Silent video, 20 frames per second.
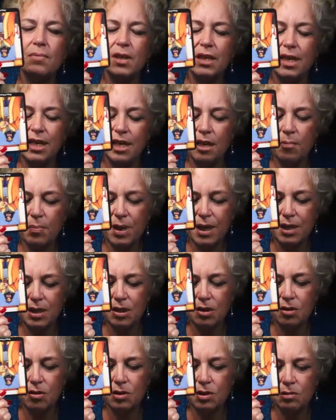The King of
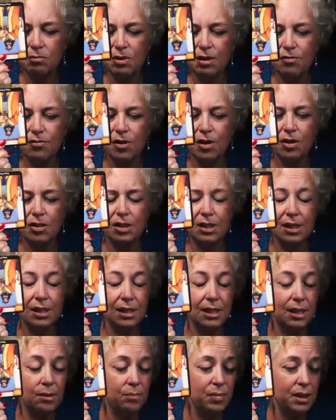Pentacles in reverse is
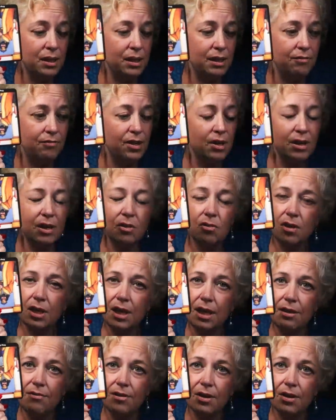typically very greedy,